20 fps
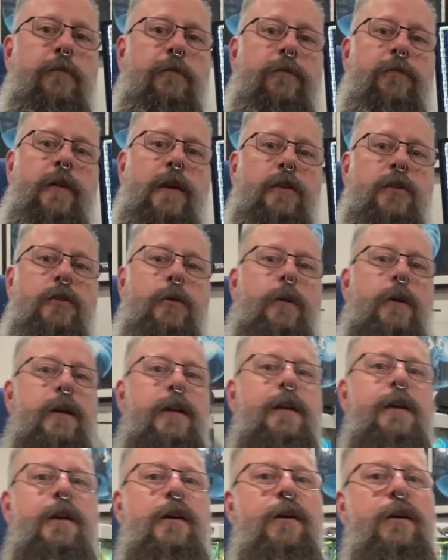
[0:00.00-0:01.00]
front door
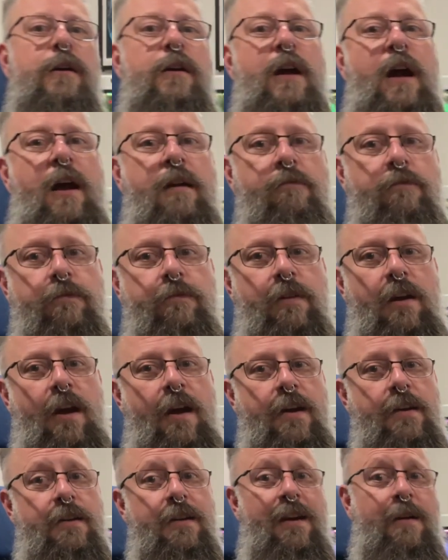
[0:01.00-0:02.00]
here, I've
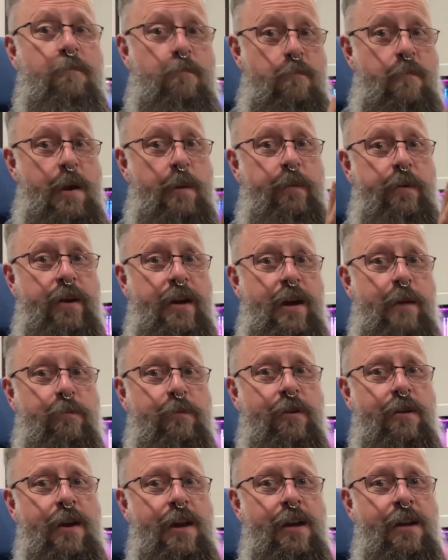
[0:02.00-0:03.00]
got a memory
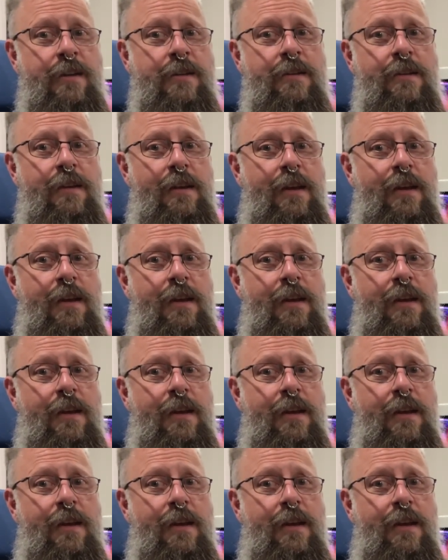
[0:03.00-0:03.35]
upgrade.